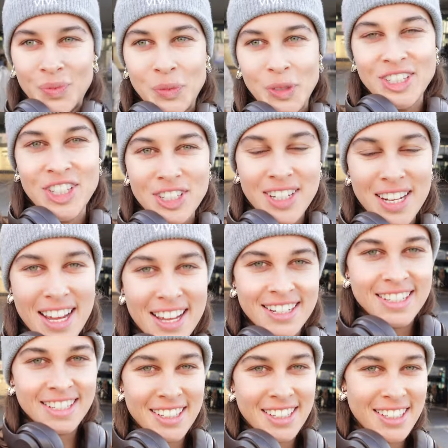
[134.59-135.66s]
We just
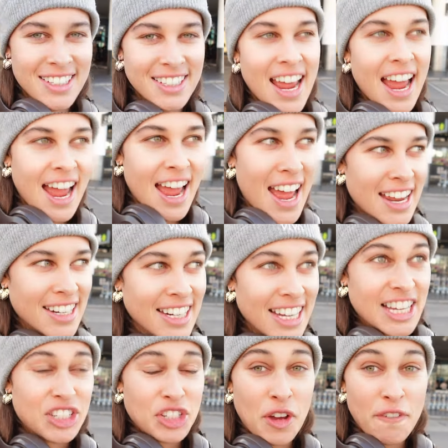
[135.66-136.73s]
landed and
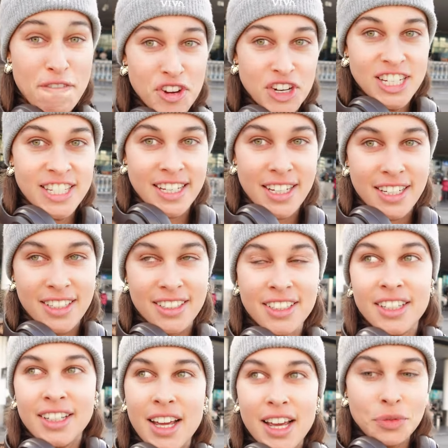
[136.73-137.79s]
it's freezing.
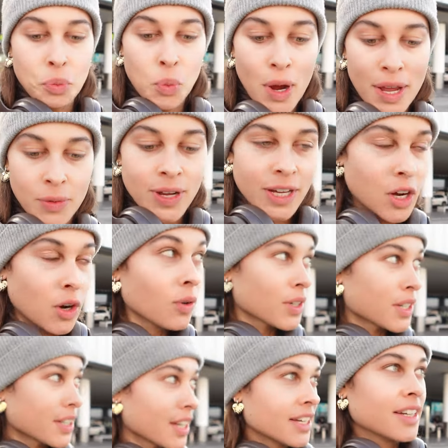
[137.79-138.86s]
It's way, way
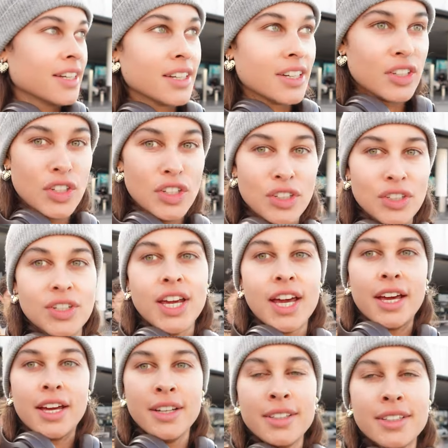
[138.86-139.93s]
colder than the
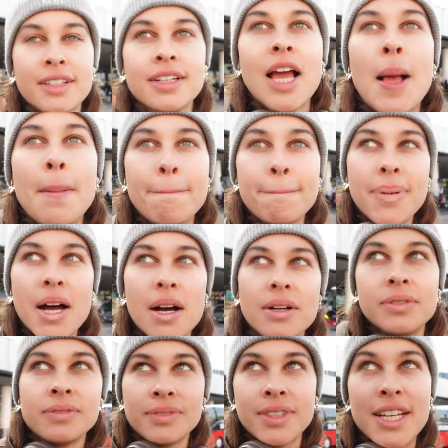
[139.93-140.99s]
UK, but
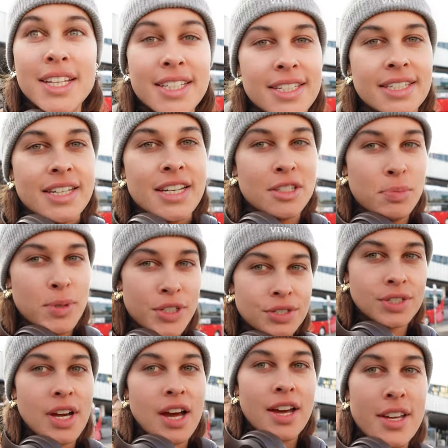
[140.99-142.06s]
at least there's blue
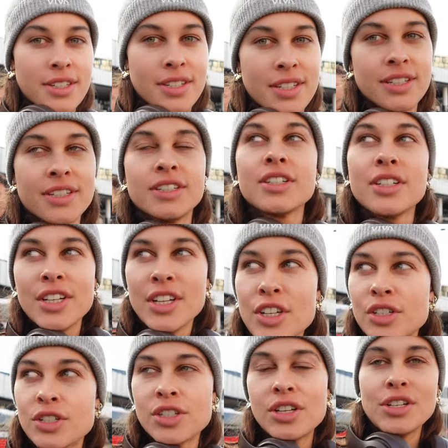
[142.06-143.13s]
skies,
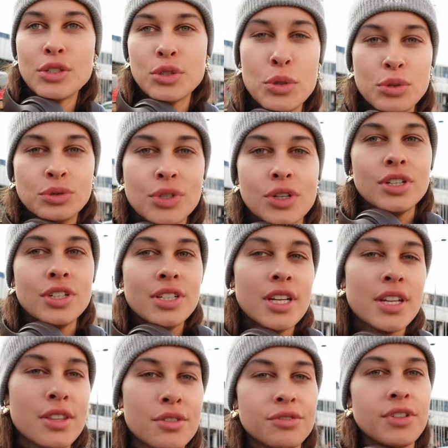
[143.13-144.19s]
so it's all good.
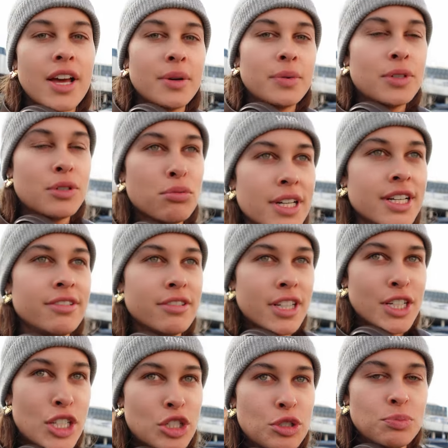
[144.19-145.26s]
The flight was really,
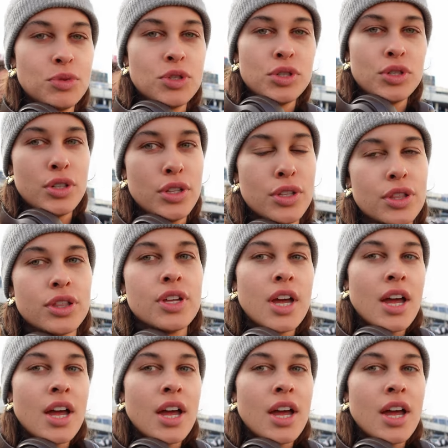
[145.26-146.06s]
really smooth.